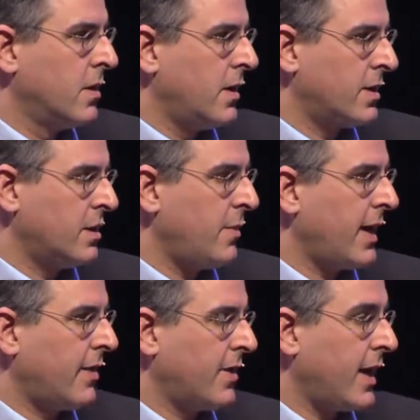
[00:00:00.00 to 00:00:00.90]
actually
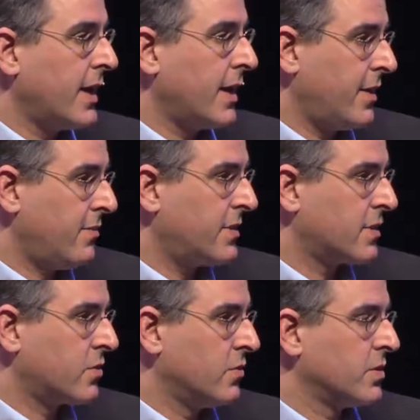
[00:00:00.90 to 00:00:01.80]
make having any kind of
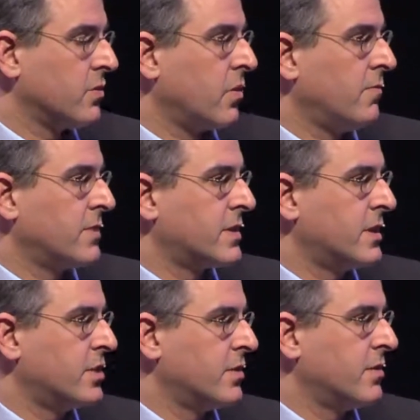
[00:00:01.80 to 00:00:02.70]
discourse or
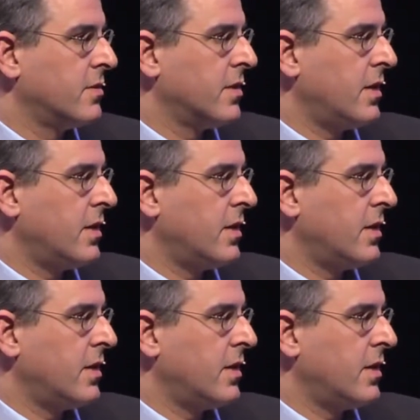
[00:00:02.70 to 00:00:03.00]
conversation